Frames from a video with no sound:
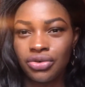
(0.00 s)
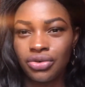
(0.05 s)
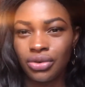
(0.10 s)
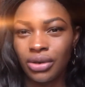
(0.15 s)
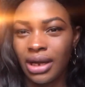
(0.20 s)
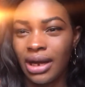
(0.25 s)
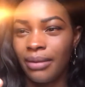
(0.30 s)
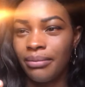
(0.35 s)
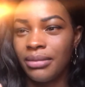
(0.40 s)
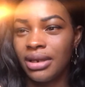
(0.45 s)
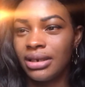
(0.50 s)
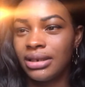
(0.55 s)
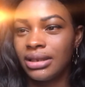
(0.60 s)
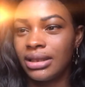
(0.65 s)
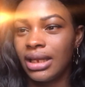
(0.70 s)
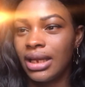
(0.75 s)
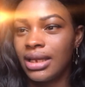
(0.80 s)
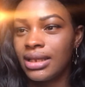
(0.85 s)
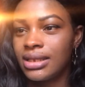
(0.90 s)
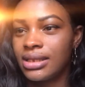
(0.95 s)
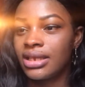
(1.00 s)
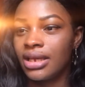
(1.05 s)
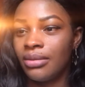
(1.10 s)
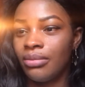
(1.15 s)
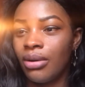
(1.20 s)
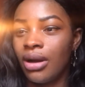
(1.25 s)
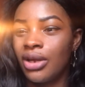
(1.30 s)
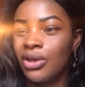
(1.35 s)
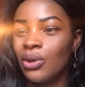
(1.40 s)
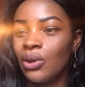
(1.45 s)
You can meditate
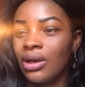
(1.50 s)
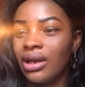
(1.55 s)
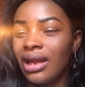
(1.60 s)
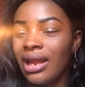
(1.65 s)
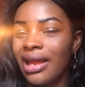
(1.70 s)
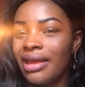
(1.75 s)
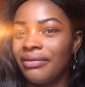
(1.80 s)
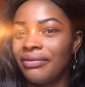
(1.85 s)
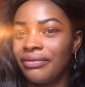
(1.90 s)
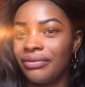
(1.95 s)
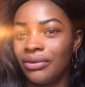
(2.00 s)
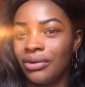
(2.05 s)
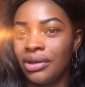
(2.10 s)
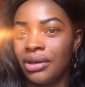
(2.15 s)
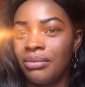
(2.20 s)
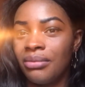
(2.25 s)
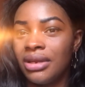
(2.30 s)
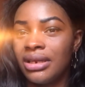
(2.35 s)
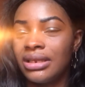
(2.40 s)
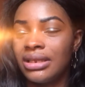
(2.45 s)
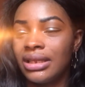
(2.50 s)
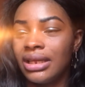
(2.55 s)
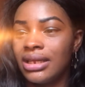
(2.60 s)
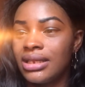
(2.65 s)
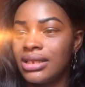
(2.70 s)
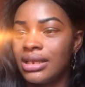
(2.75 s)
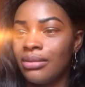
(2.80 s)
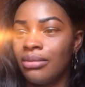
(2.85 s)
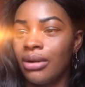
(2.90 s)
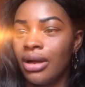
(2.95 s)
about your life, you can
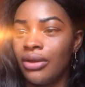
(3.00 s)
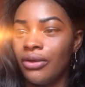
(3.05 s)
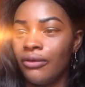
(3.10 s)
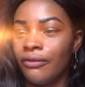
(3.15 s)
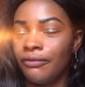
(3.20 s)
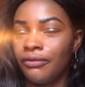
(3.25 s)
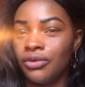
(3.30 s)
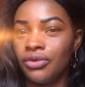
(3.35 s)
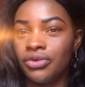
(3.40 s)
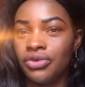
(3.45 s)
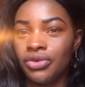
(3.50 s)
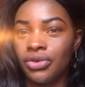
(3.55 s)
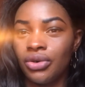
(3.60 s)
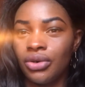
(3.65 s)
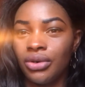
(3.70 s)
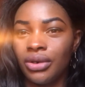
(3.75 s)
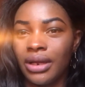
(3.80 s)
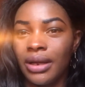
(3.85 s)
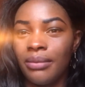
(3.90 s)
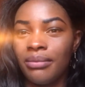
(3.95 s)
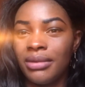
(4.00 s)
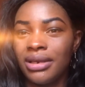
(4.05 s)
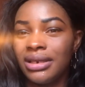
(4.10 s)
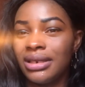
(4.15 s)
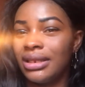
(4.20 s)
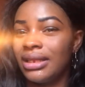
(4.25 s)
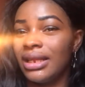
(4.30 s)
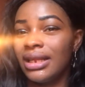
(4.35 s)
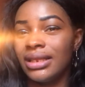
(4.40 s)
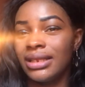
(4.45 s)
meditate about your future, you can
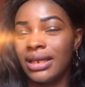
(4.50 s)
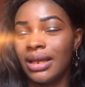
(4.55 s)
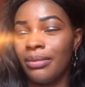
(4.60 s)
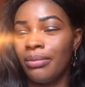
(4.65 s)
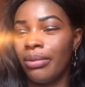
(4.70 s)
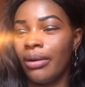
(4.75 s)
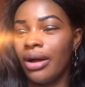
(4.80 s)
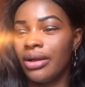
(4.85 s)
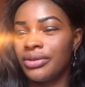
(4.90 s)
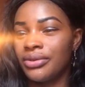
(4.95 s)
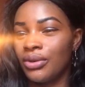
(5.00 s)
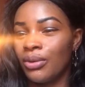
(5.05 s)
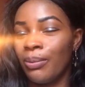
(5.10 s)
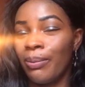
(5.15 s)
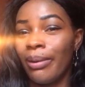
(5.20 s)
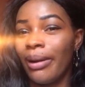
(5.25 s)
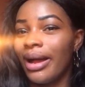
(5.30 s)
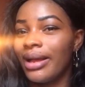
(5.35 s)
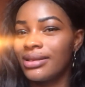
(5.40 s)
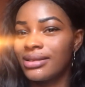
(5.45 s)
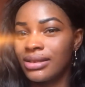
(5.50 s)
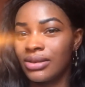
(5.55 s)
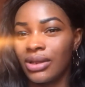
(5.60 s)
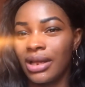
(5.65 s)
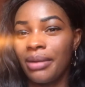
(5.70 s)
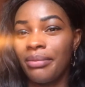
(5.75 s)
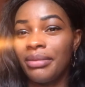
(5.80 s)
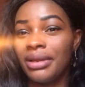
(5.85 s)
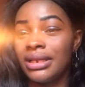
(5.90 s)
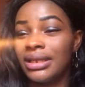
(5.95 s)
meditate about your past, you
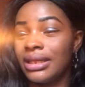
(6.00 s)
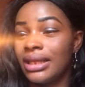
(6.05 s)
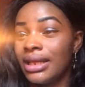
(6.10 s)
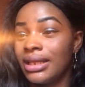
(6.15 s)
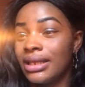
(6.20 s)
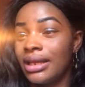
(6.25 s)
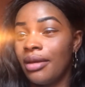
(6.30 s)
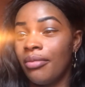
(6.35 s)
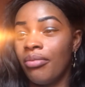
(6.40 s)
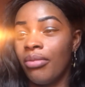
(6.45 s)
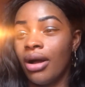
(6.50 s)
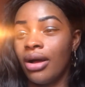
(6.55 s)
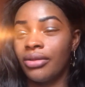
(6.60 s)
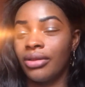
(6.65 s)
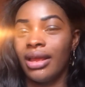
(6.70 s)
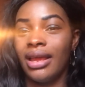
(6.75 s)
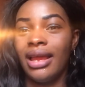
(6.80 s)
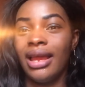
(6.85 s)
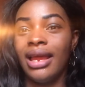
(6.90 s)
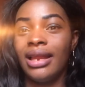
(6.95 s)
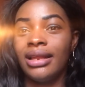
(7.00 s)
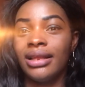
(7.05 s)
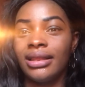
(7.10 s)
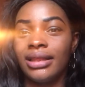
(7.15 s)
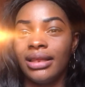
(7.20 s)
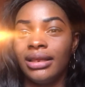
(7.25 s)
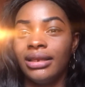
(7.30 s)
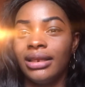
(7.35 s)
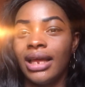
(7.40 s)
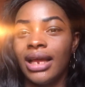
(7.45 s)
can meditate about
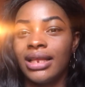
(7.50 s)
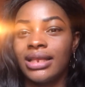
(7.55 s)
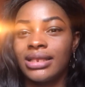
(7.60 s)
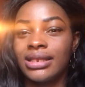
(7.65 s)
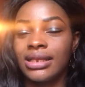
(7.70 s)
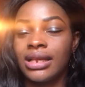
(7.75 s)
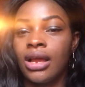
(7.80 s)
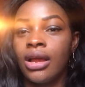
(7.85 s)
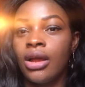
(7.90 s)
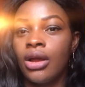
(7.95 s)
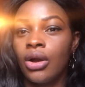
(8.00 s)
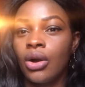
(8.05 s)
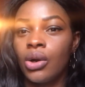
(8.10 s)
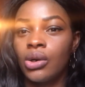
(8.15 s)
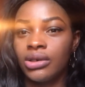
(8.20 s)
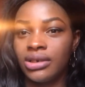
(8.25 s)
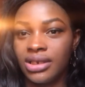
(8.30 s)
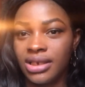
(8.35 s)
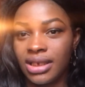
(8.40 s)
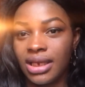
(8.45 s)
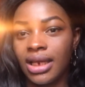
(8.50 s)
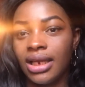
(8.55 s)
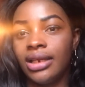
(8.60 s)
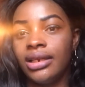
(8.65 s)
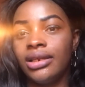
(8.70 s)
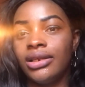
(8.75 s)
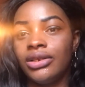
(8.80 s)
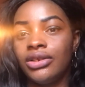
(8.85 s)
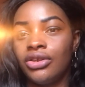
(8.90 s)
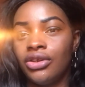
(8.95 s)
anything that's
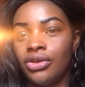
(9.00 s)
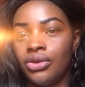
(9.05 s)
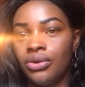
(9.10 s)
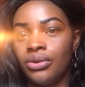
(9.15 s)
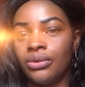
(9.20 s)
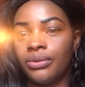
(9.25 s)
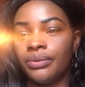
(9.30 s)
concerning you.